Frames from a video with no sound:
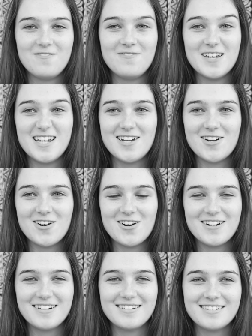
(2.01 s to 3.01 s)

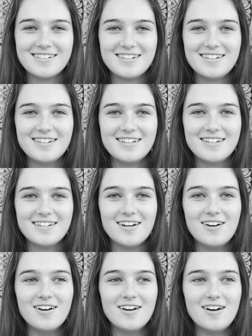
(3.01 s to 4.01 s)
figure
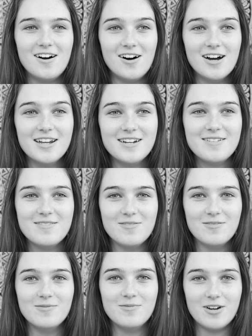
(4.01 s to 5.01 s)
on
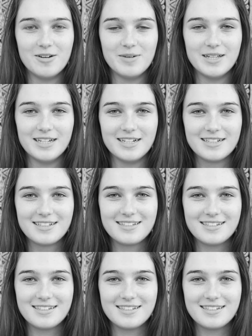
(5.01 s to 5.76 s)
one of my legs.